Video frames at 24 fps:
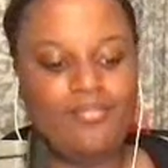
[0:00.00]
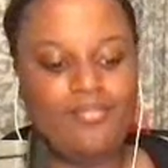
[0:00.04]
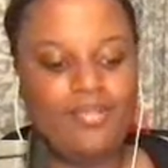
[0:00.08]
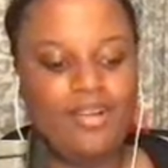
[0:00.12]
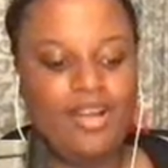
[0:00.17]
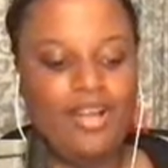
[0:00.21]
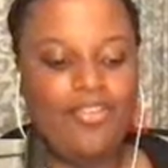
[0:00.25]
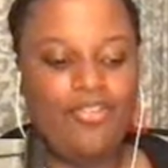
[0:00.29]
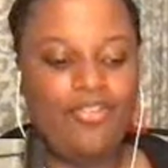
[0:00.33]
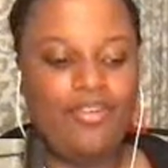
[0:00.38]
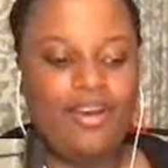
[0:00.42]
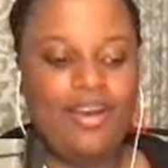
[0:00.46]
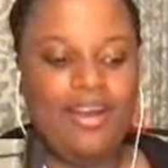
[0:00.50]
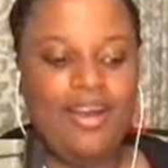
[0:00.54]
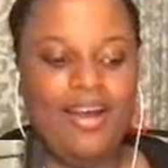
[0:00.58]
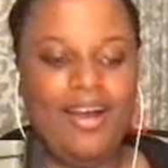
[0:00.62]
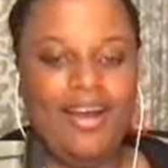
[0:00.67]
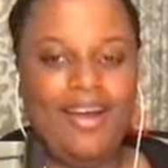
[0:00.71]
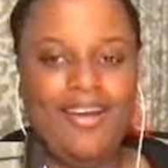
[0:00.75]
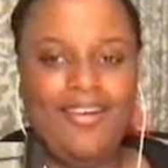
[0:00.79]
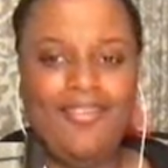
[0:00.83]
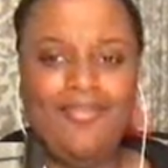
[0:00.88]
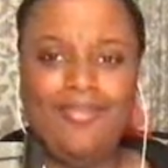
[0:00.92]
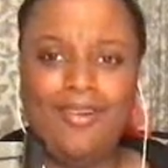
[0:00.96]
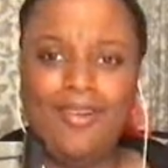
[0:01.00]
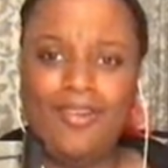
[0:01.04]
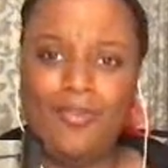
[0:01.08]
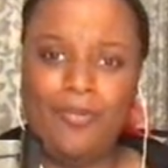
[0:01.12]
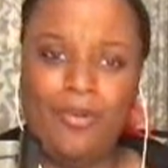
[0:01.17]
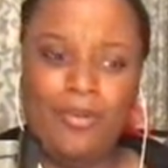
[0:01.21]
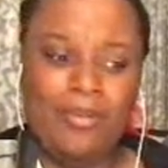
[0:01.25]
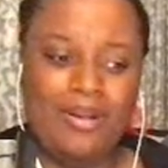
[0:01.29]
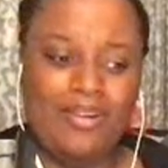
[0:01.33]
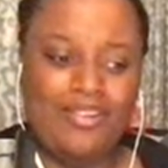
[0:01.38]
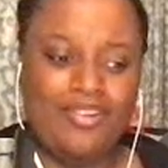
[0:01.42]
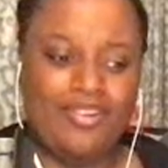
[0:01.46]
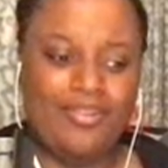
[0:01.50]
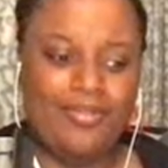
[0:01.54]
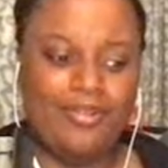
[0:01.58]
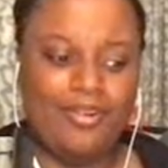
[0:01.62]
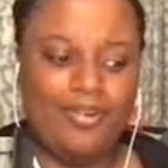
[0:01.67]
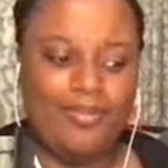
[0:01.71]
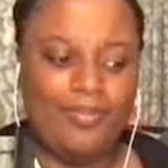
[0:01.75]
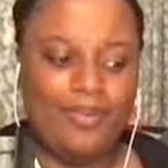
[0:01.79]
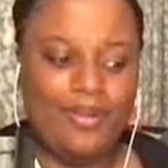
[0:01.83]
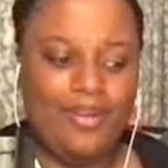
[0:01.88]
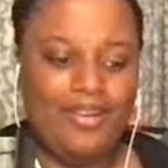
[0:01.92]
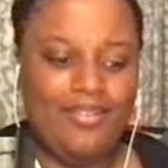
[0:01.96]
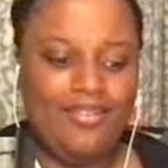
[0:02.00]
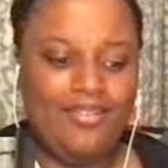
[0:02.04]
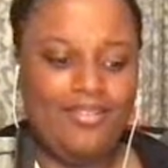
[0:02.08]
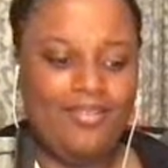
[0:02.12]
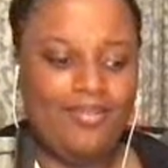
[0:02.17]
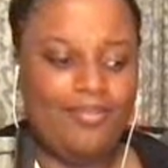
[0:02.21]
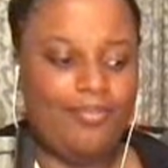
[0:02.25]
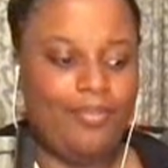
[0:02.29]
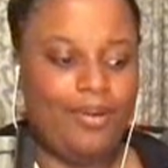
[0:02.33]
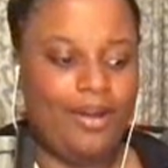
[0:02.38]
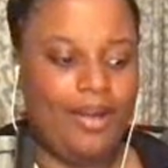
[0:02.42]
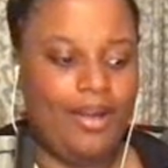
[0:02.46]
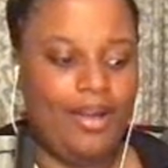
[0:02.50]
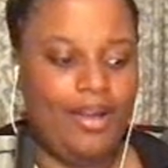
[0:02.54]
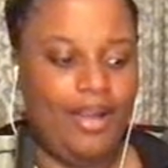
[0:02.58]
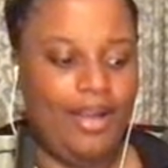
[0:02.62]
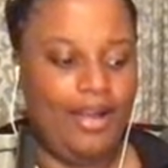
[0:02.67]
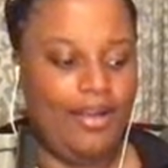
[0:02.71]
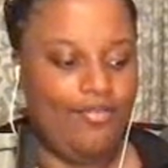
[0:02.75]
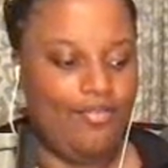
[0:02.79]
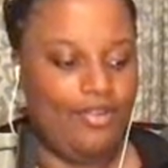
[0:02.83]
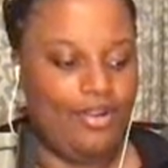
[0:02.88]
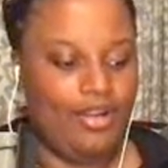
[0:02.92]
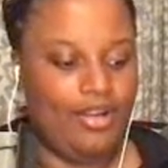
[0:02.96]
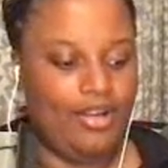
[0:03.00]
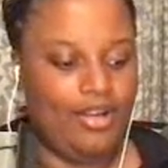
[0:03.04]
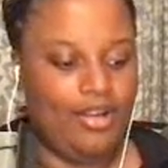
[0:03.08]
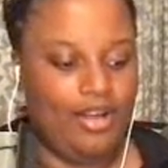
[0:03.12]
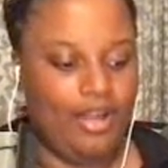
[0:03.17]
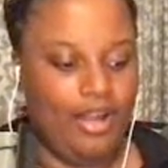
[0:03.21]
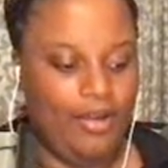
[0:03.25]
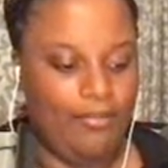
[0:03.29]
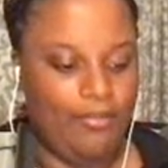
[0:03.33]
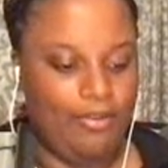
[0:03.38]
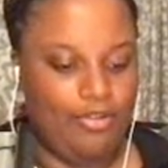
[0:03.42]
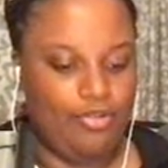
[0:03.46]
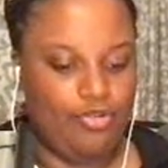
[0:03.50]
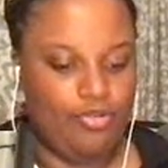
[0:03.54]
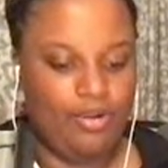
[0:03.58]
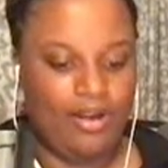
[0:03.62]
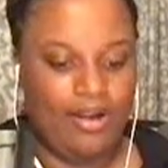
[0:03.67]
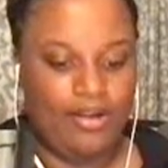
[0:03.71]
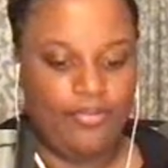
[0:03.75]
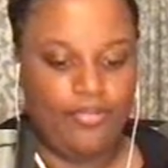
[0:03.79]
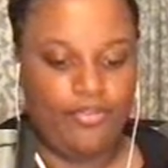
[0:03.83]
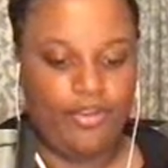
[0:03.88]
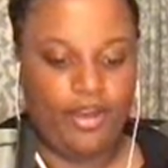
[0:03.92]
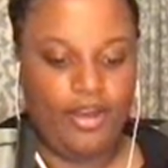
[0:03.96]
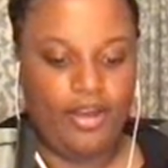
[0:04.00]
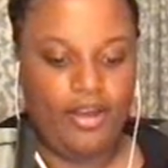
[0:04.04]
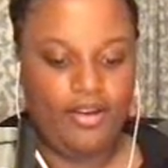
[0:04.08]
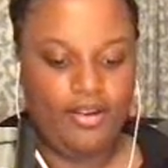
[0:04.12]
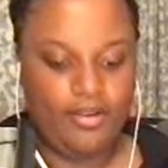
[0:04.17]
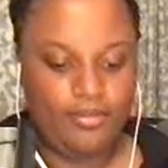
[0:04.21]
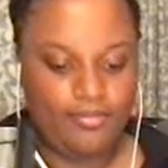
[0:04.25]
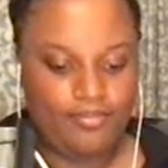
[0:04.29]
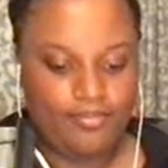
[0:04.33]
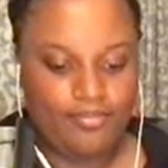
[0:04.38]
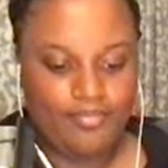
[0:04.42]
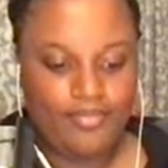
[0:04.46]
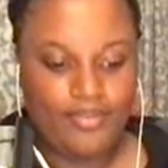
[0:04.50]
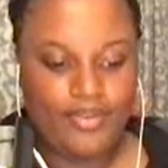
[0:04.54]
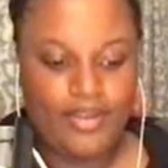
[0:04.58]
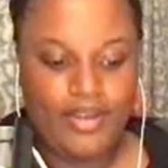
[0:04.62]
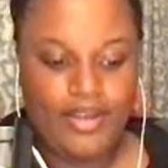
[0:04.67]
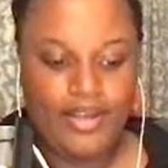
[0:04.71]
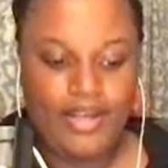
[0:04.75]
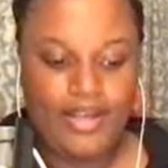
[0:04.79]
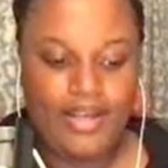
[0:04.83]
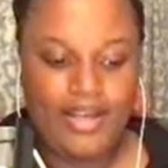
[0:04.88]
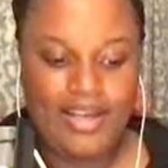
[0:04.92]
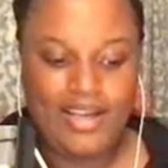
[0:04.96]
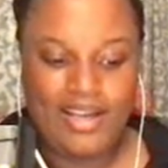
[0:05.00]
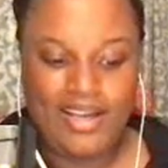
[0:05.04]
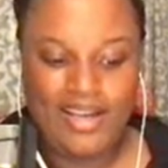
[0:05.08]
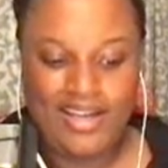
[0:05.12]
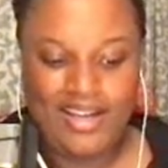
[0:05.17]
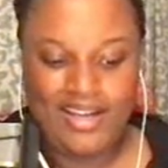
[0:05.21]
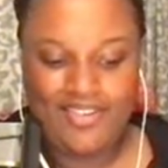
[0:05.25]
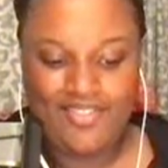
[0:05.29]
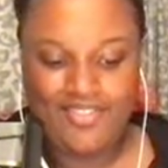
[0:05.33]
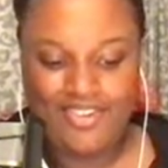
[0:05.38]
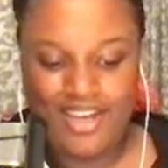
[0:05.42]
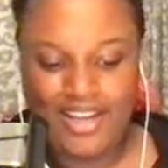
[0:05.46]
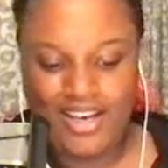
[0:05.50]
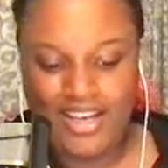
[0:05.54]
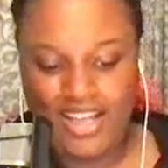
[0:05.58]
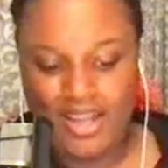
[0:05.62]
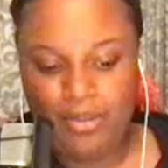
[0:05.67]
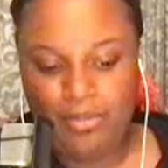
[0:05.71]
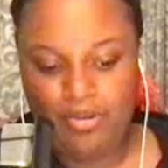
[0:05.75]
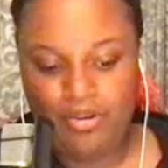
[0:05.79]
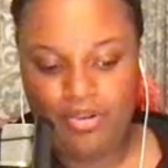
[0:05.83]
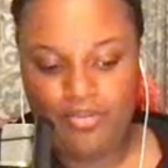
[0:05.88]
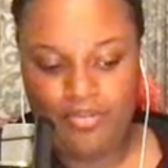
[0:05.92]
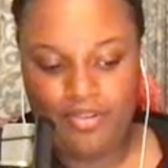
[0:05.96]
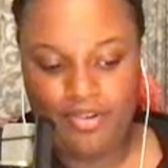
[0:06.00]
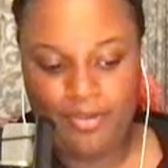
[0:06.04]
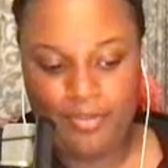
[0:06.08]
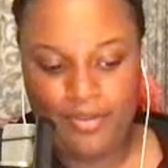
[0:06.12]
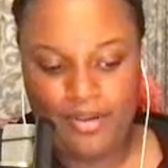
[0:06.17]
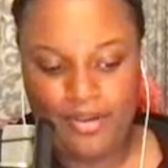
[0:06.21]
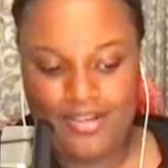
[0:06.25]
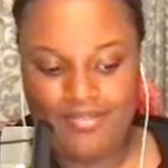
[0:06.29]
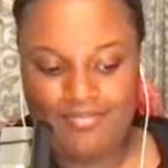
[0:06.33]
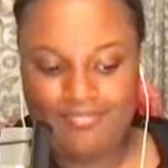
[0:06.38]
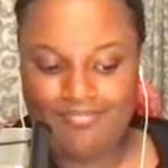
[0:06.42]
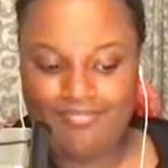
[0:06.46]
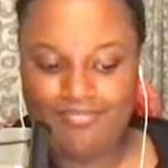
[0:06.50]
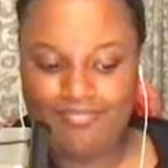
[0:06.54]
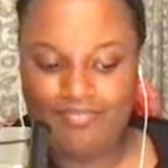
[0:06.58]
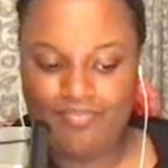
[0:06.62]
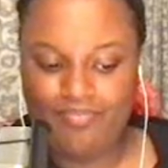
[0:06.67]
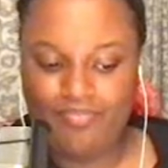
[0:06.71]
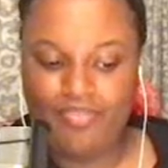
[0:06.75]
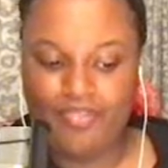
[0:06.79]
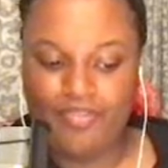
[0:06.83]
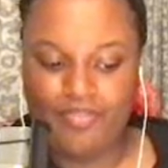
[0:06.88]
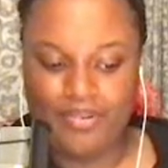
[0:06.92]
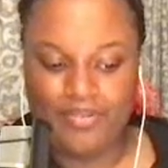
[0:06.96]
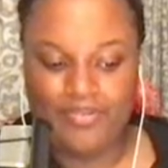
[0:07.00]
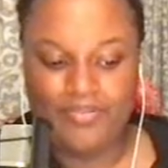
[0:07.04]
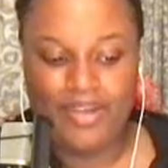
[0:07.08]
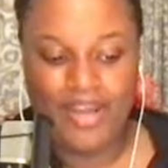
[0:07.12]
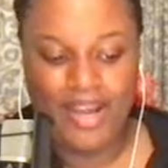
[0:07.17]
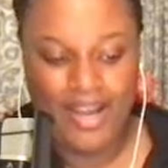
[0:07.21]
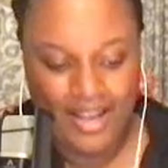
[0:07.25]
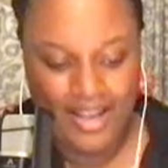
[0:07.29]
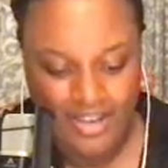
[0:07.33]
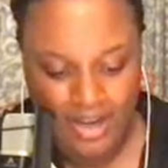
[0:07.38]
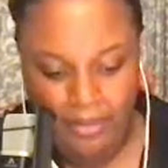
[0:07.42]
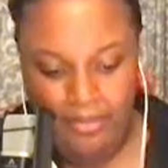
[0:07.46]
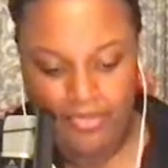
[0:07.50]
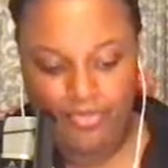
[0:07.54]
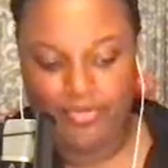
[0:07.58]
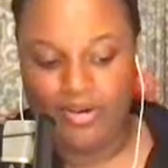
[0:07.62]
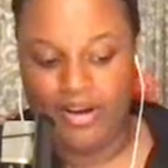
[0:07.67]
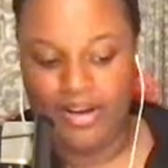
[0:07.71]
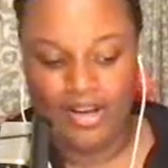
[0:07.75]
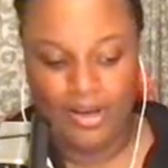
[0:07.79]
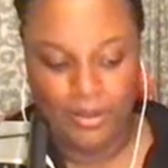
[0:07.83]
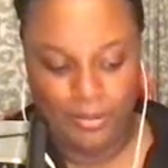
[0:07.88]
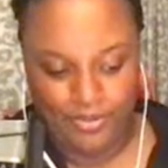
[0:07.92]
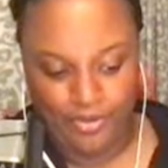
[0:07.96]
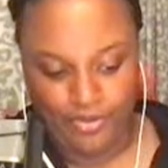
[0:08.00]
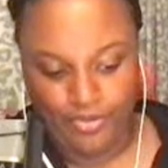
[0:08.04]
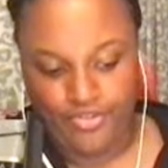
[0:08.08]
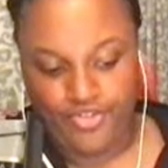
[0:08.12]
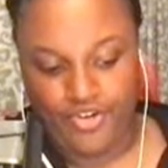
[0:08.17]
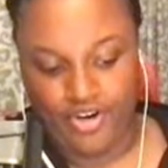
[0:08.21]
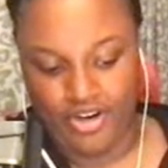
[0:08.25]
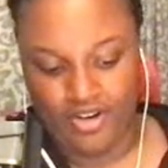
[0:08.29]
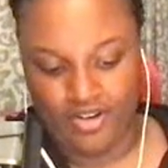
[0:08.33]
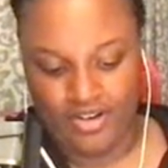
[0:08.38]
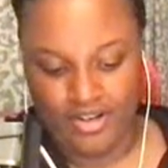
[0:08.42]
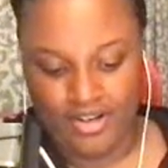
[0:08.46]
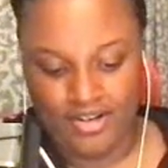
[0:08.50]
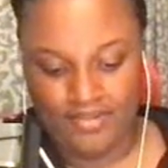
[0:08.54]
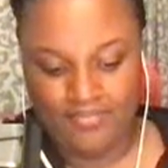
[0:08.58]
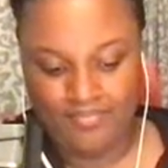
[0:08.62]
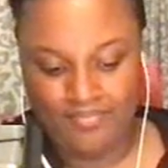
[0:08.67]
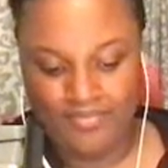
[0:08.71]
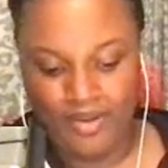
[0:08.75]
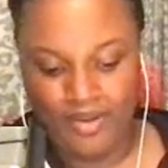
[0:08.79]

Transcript: I experimented a little bit by having a ritual outside, and kind of came out a little bit different. And I was right; it was Ostara.